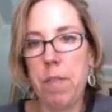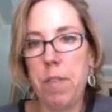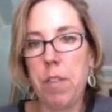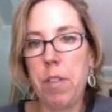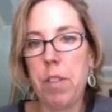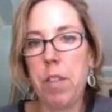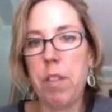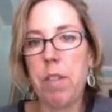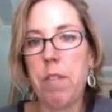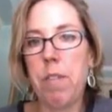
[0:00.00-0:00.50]

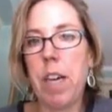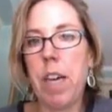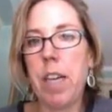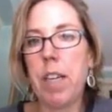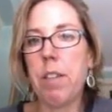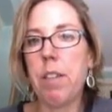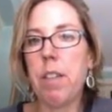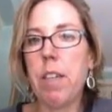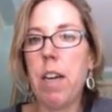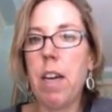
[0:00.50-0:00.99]
So you've
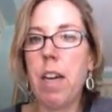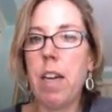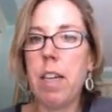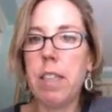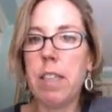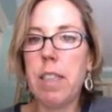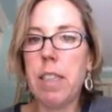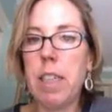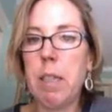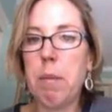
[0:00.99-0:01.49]
got your
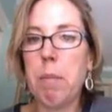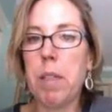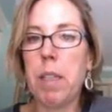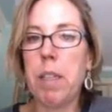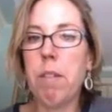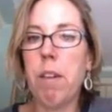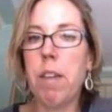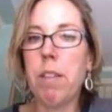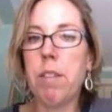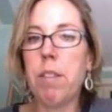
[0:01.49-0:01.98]
content, but
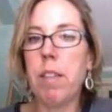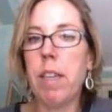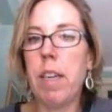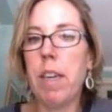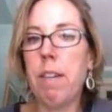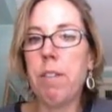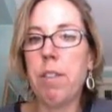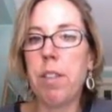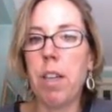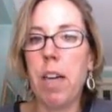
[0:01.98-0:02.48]
you also
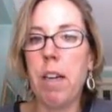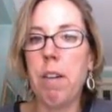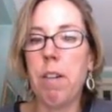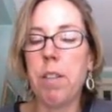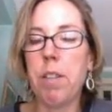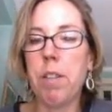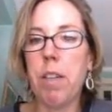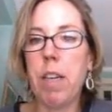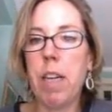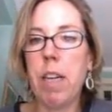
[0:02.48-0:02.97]
have
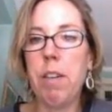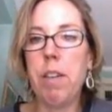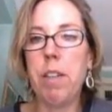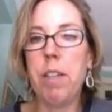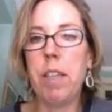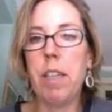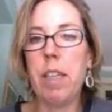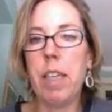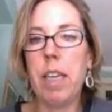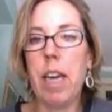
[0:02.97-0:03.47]
genre. So how are
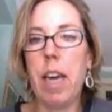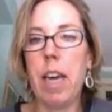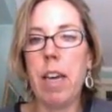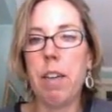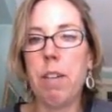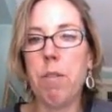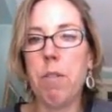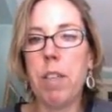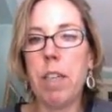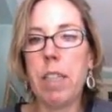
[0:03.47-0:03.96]
you going to
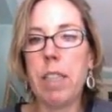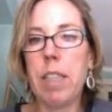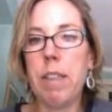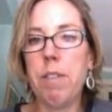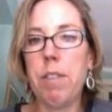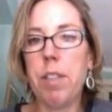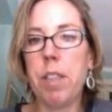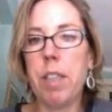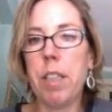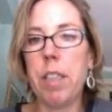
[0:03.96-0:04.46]
get, what
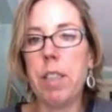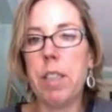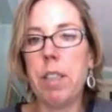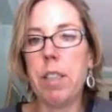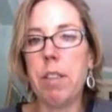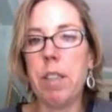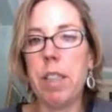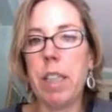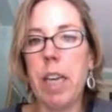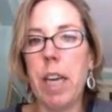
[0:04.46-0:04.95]
activities you're going to
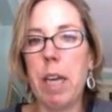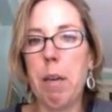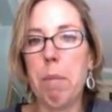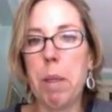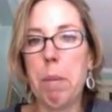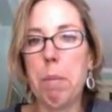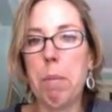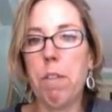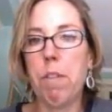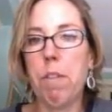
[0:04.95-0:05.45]
do to get
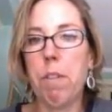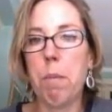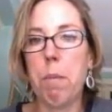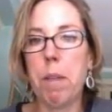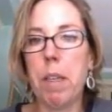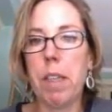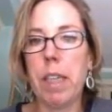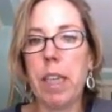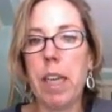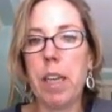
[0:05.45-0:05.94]
people
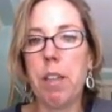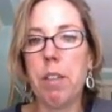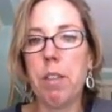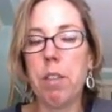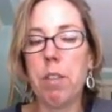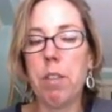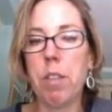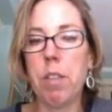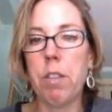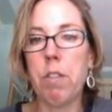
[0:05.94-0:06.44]
familiar, get your
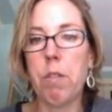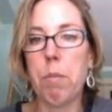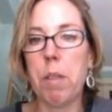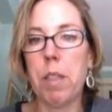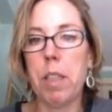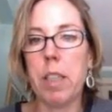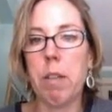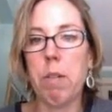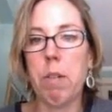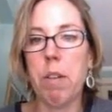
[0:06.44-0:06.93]
students
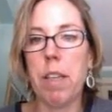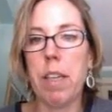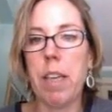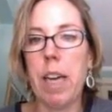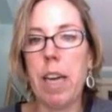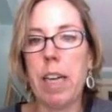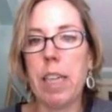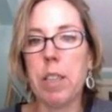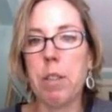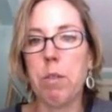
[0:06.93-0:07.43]
familiar with the
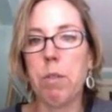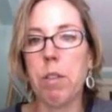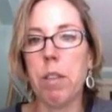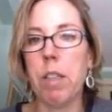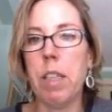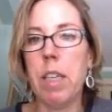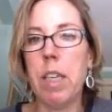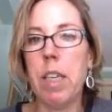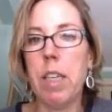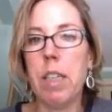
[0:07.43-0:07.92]

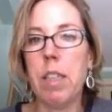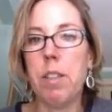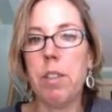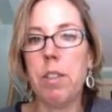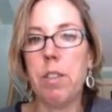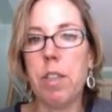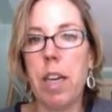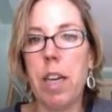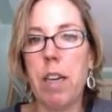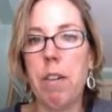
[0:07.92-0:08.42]
actual
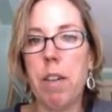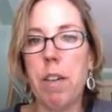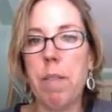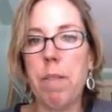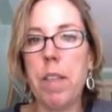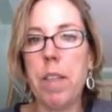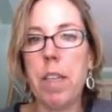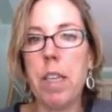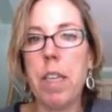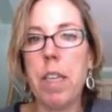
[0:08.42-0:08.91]

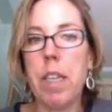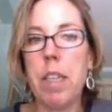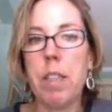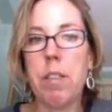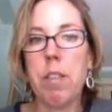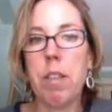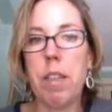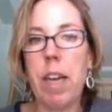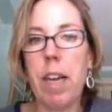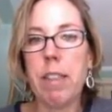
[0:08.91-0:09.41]
genre?
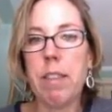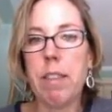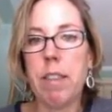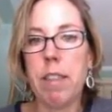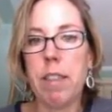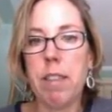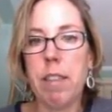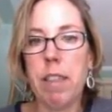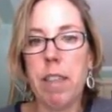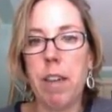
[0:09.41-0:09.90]
So that's
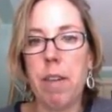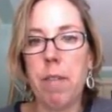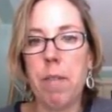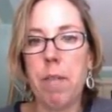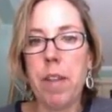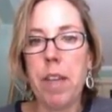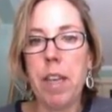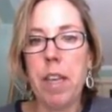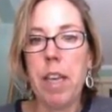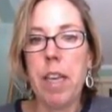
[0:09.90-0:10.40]
this here.
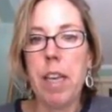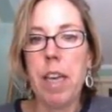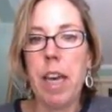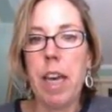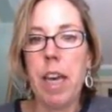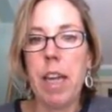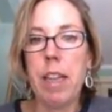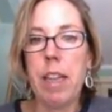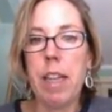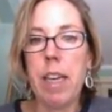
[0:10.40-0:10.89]

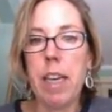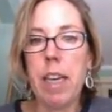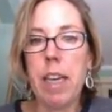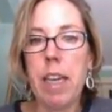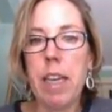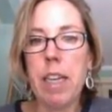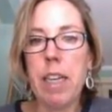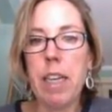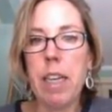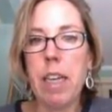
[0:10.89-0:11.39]
And
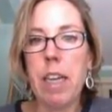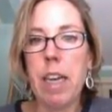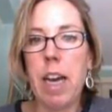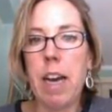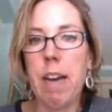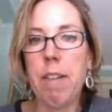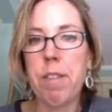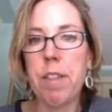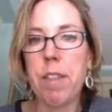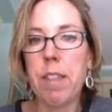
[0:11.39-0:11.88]
then
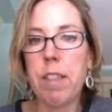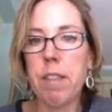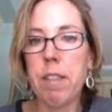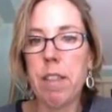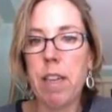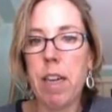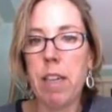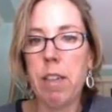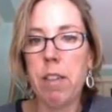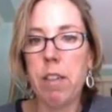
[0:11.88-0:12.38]
after the
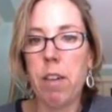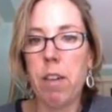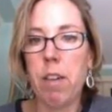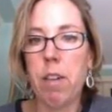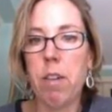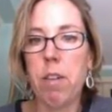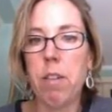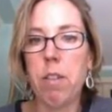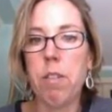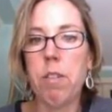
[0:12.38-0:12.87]
designer
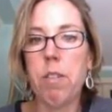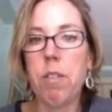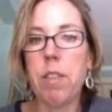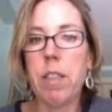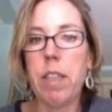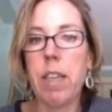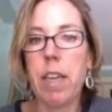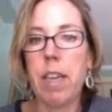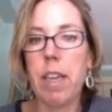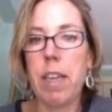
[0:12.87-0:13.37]
goes,
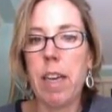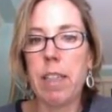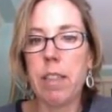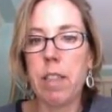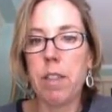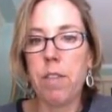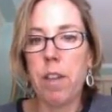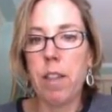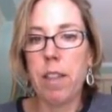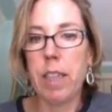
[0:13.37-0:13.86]
the
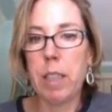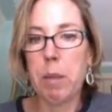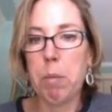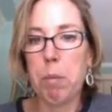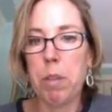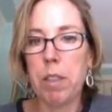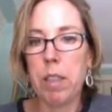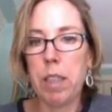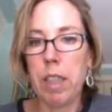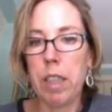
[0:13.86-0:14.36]
SFL
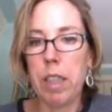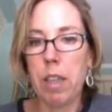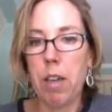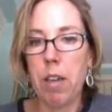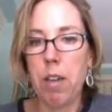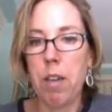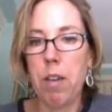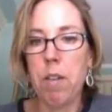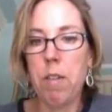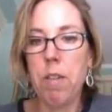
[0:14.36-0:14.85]
expert's going to
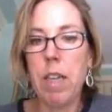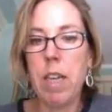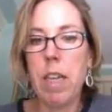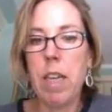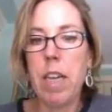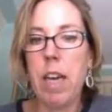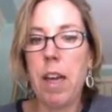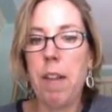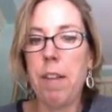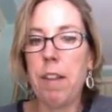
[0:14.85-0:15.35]
go,
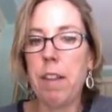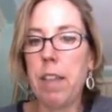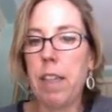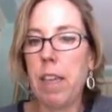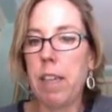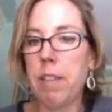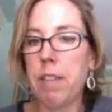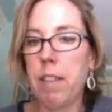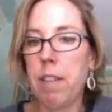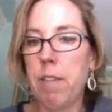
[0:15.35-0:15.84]
and the
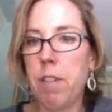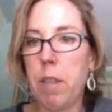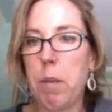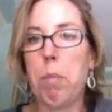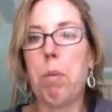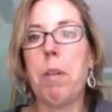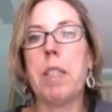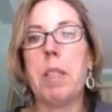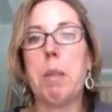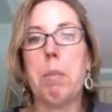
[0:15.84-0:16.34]
liaison for the
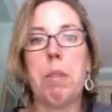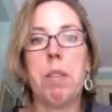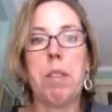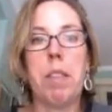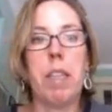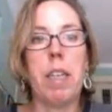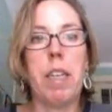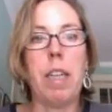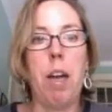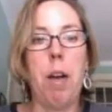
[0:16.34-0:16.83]
principal is
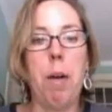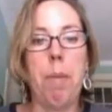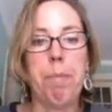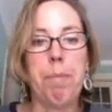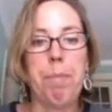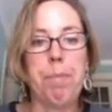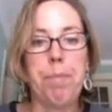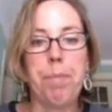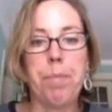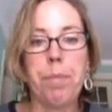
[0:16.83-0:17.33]
going to
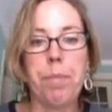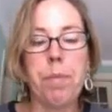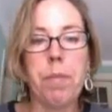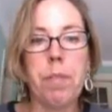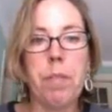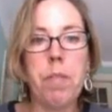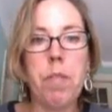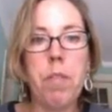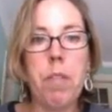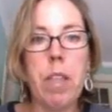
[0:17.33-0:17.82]

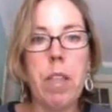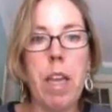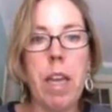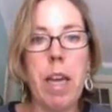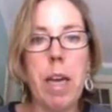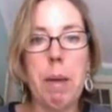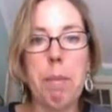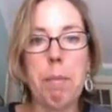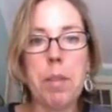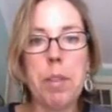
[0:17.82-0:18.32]

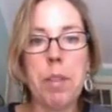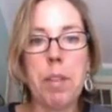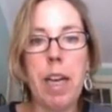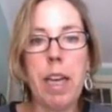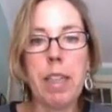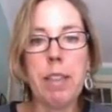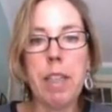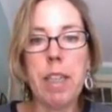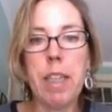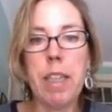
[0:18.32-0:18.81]
go. So
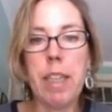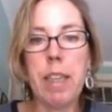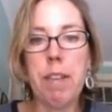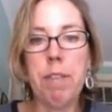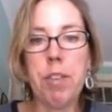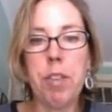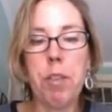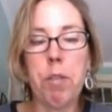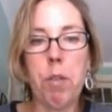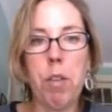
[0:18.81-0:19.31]
that's kind of
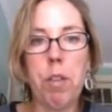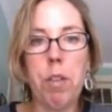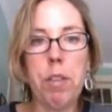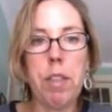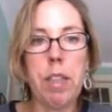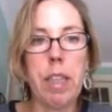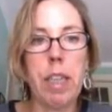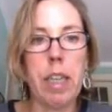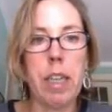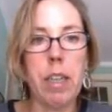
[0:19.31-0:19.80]
gives you
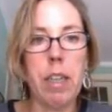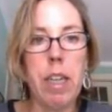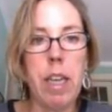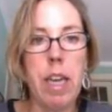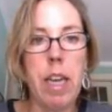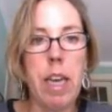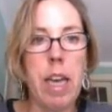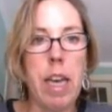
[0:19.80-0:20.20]
roles there.